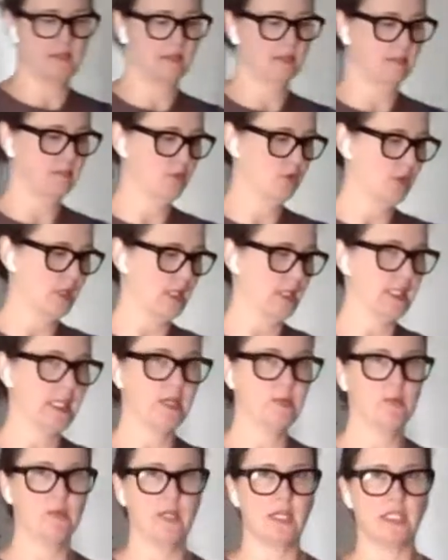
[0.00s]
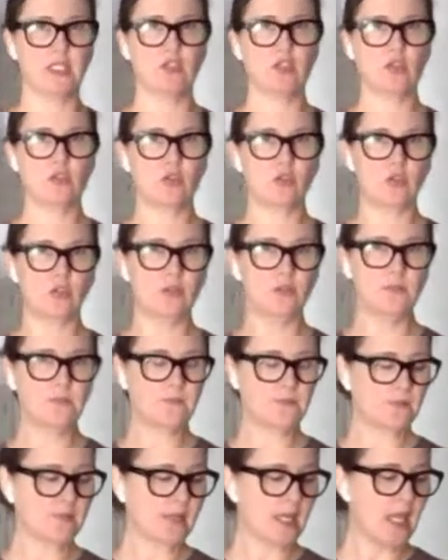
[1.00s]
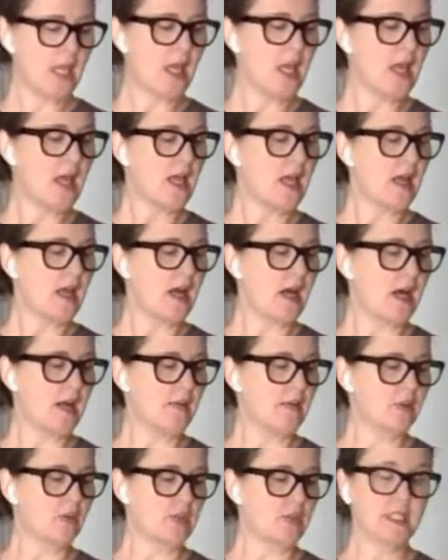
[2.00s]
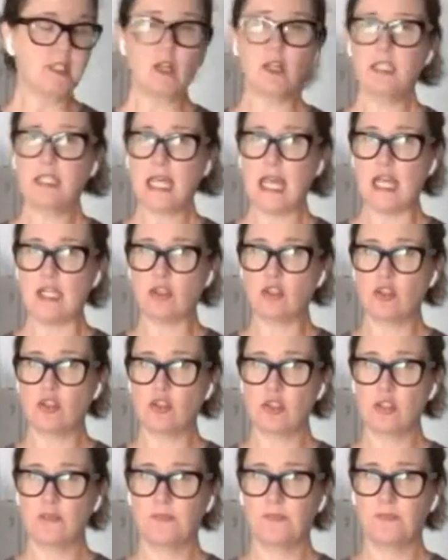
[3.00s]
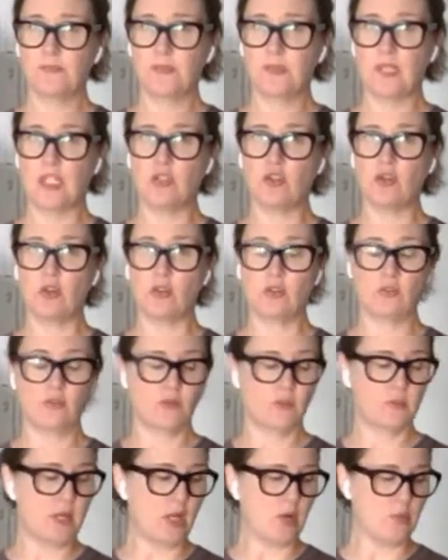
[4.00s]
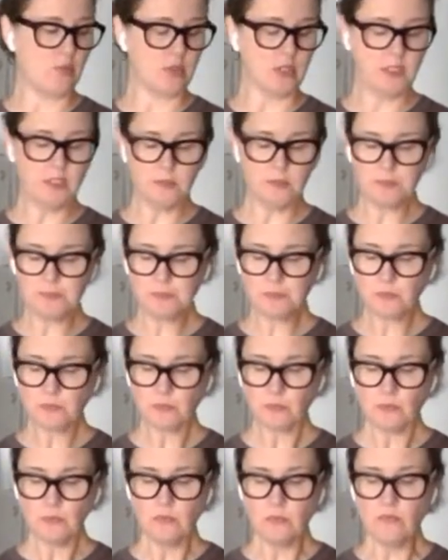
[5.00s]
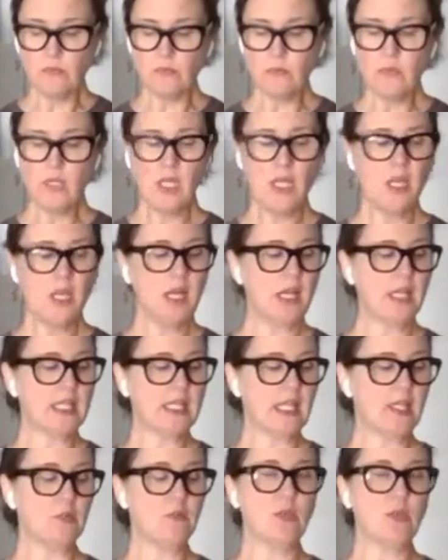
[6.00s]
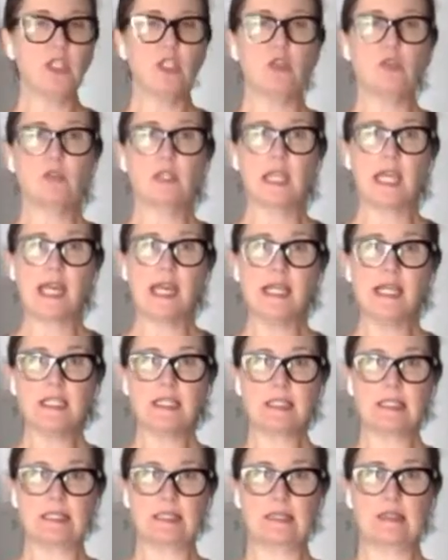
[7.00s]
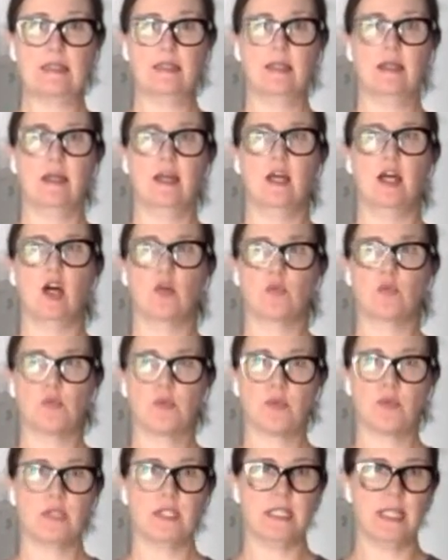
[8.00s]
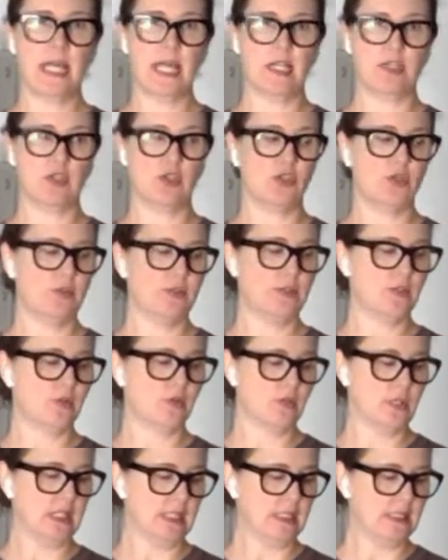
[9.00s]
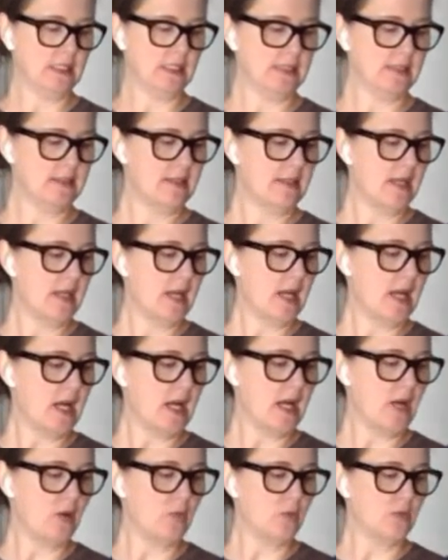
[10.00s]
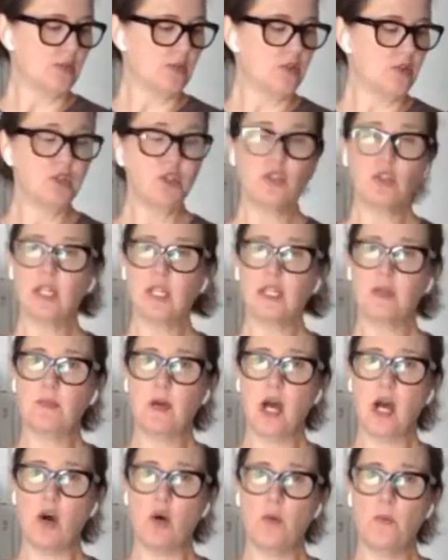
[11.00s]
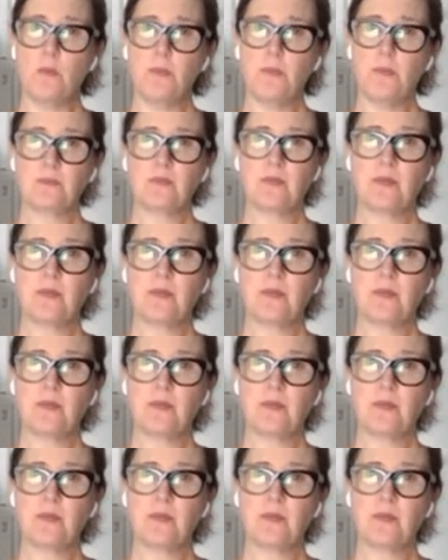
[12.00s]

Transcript: I'm trying to get where I can show you. The greens are attached. These are also from Elmwood. Again, when you get a root attached to its greens, as soon as you get them home,